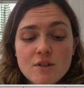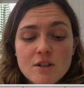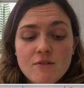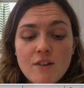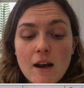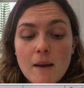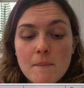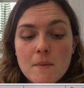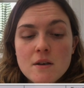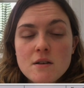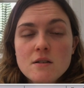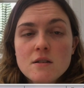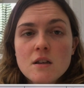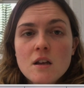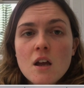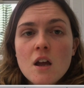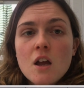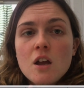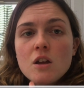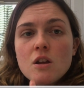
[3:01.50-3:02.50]
for development,
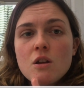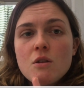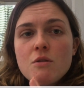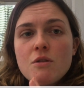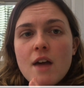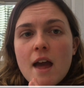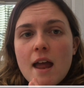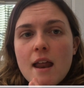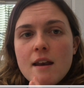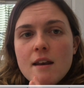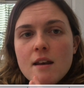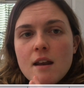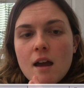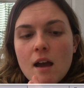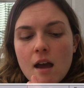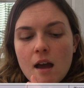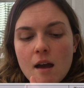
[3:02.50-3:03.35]
you then